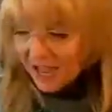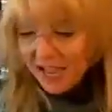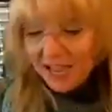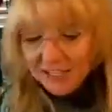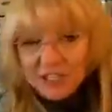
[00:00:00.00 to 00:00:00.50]

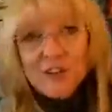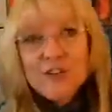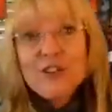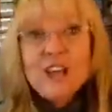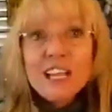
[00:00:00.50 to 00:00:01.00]
And so
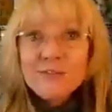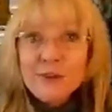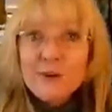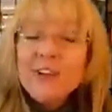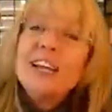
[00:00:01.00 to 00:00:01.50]
you guys
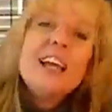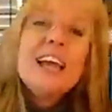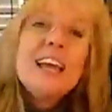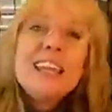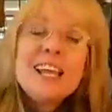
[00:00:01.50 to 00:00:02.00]
vote,
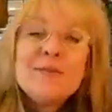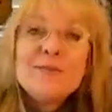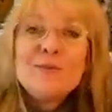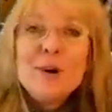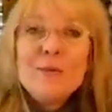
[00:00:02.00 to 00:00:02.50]
and then
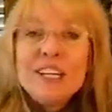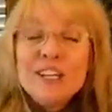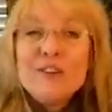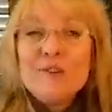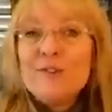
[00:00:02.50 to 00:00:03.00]
what we
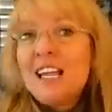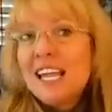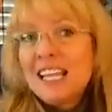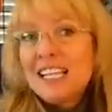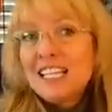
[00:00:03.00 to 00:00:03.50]
do
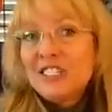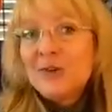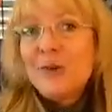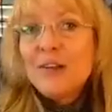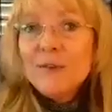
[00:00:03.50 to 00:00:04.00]
is
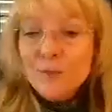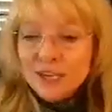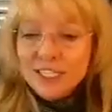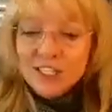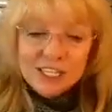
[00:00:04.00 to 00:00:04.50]
whoever
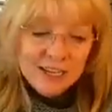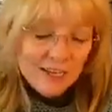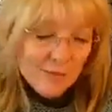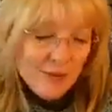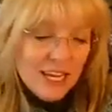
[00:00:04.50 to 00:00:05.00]
wins,
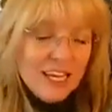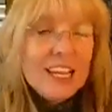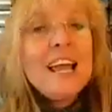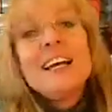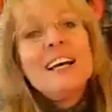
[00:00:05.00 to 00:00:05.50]

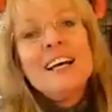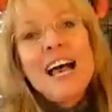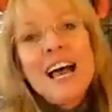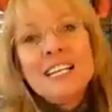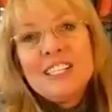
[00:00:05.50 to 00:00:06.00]
we
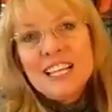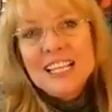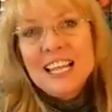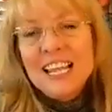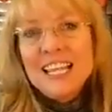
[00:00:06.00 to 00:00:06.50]
ask
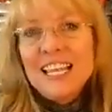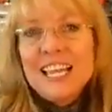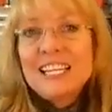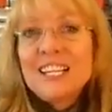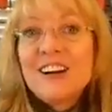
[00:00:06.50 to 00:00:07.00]
that they
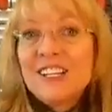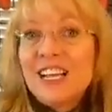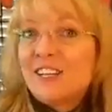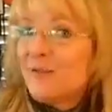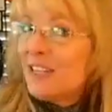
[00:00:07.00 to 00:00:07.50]
get in
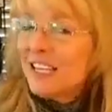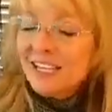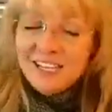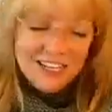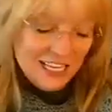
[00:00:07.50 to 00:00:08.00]
contact with the